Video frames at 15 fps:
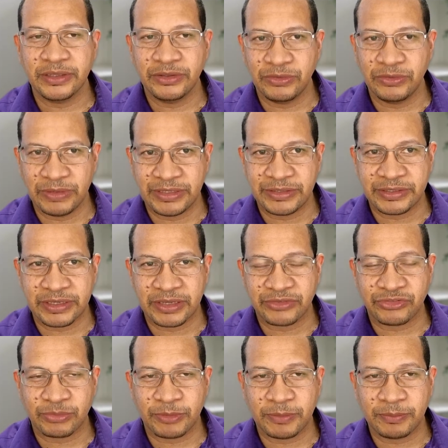you need to get
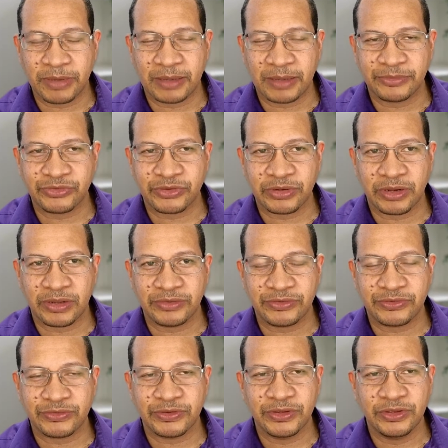some embalmers
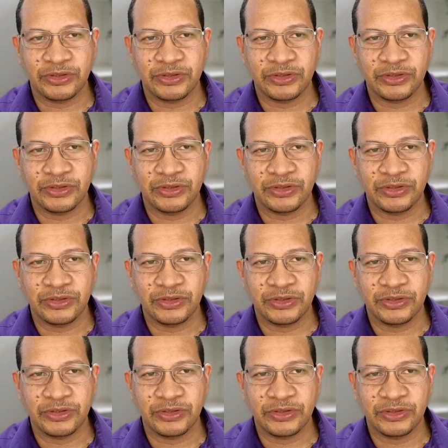clots.